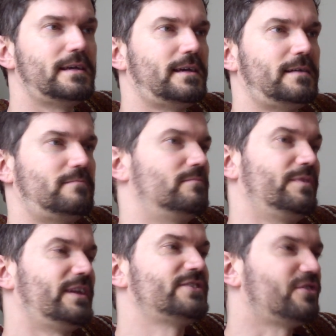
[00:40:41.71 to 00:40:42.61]
And
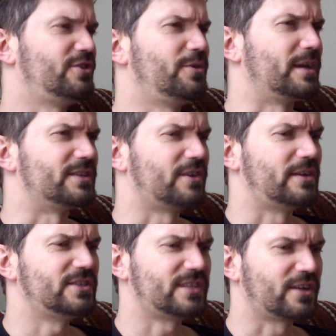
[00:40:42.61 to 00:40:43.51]
then I started doing it.
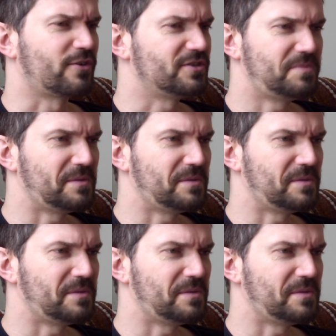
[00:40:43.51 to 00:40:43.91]
So I just encourage